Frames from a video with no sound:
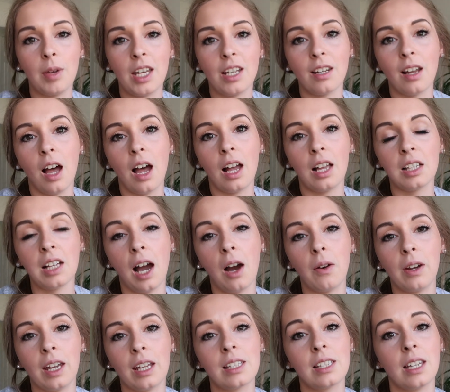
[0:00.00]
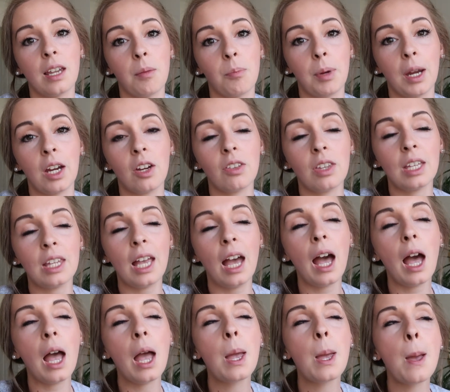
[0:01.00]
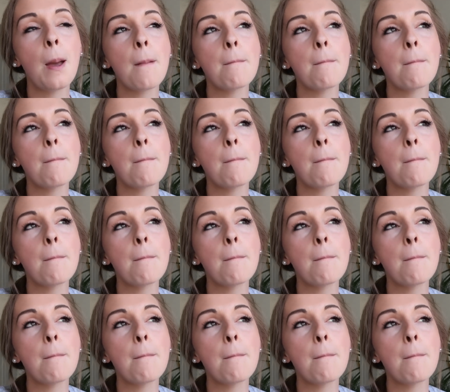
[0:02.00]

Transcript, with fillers: and not allowing it to get bigger than that.